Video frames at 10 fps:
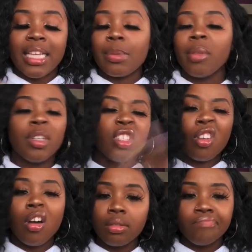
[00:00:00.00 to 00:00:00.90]
It's pretty much a
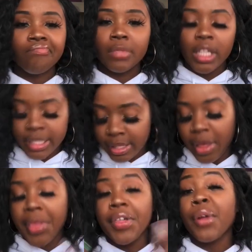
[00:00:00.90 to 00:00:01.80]
thong. It's
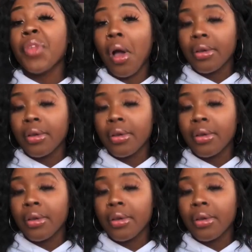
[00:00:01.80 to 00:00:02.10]
thicker thong.